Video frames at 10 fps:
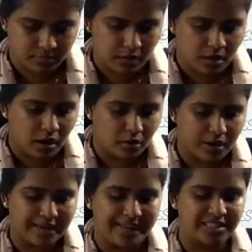Okay,
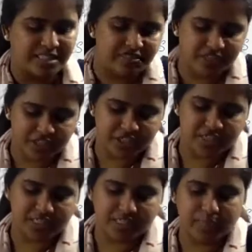next is
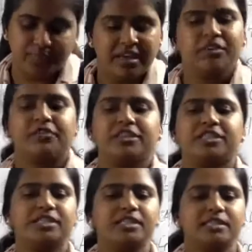fisheries.
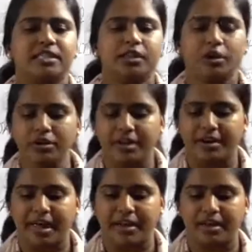Fisheries include
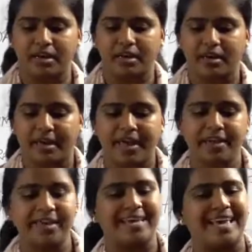
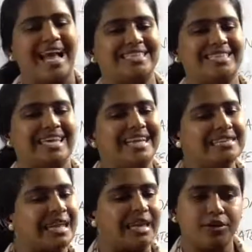rearing, catching and
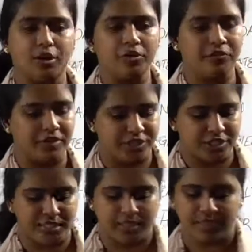selling of
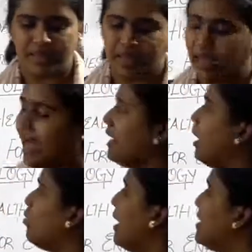fishes. And now
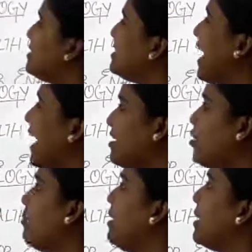let us see the
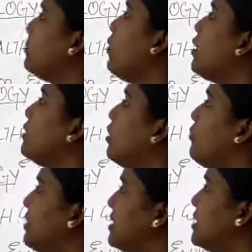economic importance of
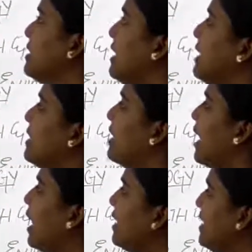fishes. They
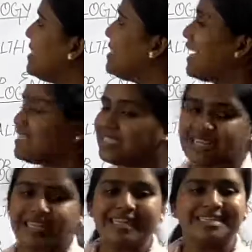are
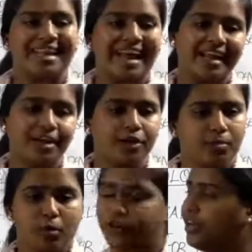internationally traded
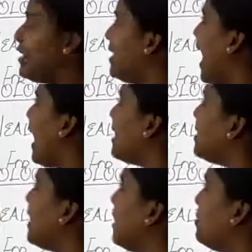commodity, and
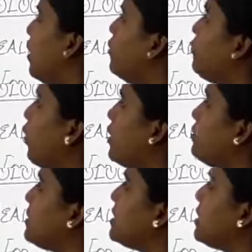then about
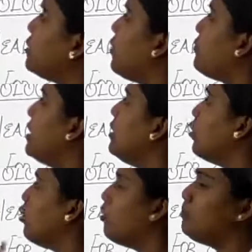40% of the
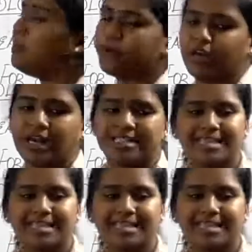global production